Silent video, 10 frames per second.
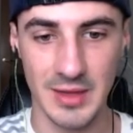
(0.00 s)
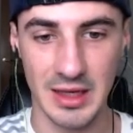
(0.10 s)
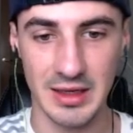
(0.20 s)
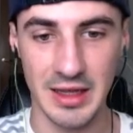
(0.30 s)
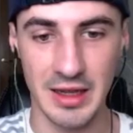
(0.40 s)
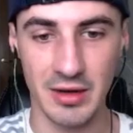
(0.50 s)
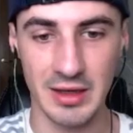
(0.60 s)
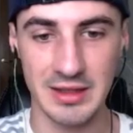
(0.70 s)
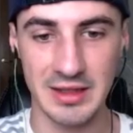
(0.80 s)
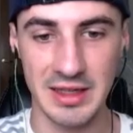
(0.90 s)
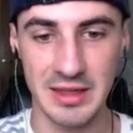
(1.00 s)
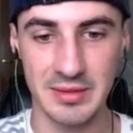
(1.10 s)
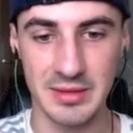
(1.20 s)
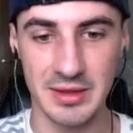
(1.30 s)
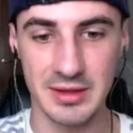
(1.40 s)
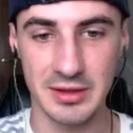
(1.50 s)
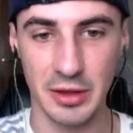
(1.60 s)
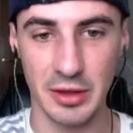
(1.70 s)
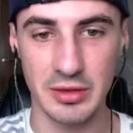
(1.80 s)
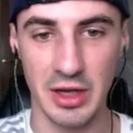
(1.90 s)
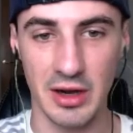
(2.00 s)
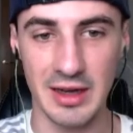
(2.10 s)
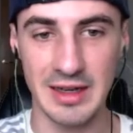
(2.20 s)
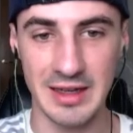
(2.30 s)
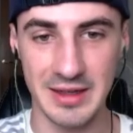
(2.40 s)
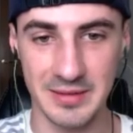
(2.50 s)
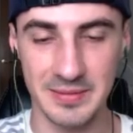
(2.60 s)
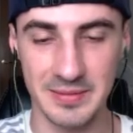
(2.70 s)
And here I see him, so tiny.